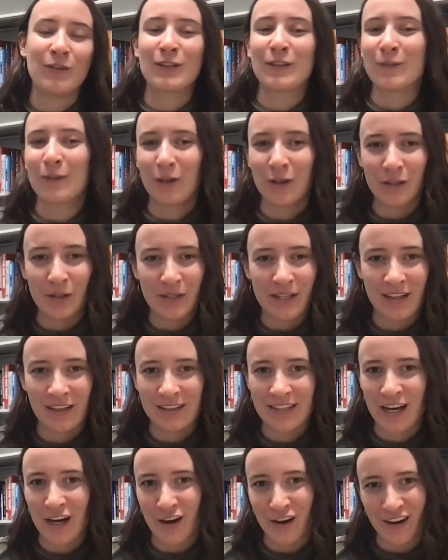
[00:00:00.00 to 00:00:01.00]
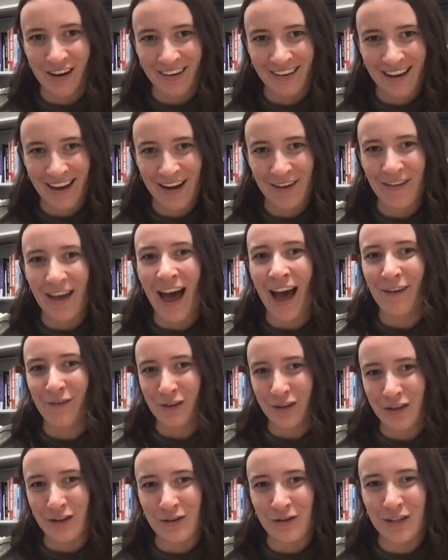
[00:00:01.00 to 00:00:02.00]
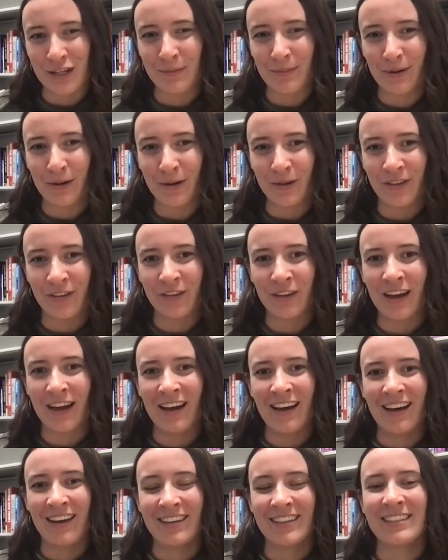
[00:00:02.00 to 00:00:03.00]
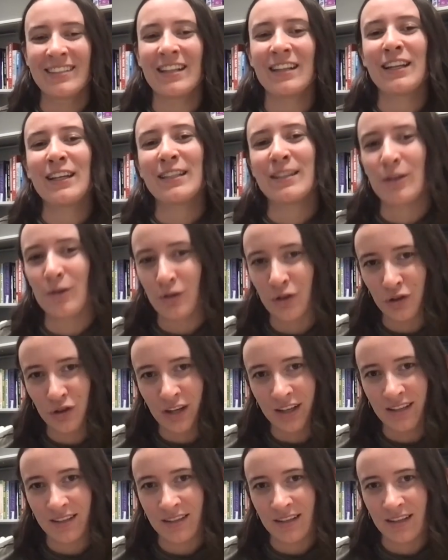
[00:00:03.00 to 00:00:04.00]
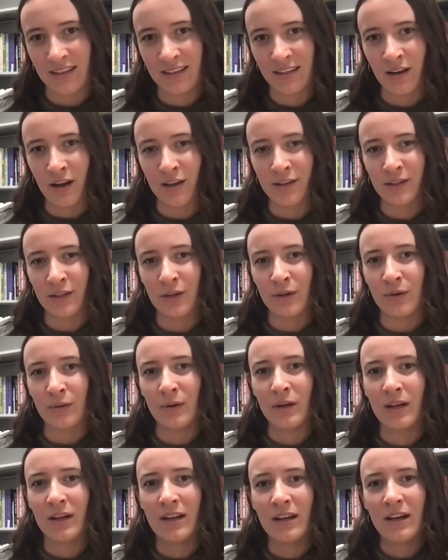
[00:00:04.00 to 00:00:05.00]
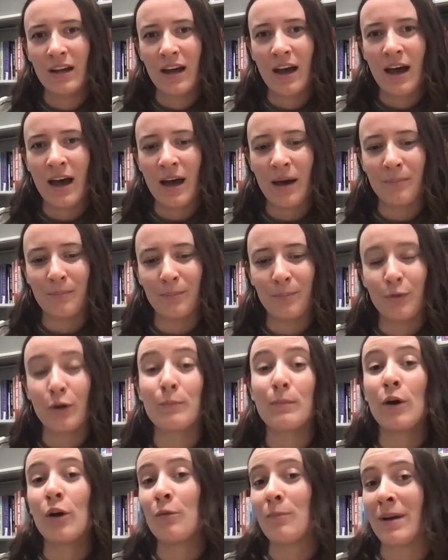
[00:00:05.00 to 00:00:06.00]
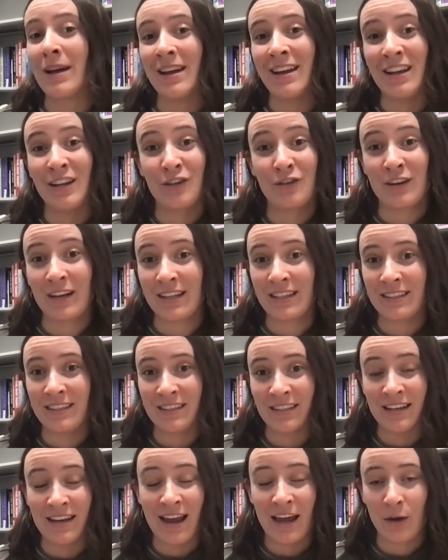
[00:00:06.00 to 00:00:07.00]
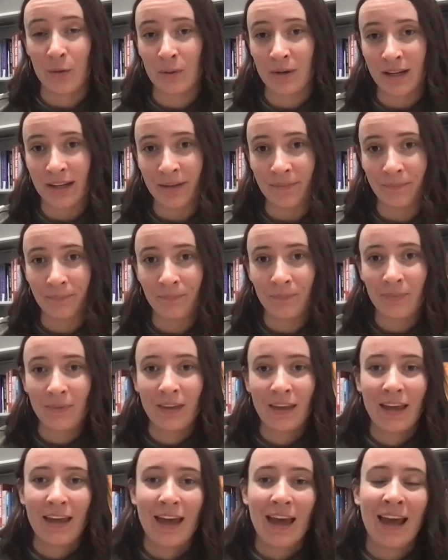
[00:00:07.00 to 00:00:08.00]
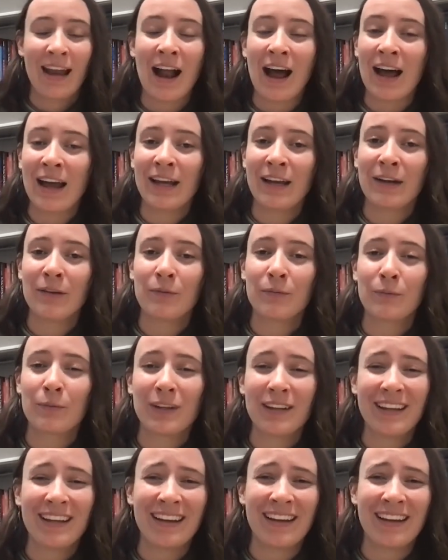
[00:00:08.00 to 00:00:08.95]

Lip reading: useful and utilitarian kind of avenue to both study social justice and also promote my interests in equity. And I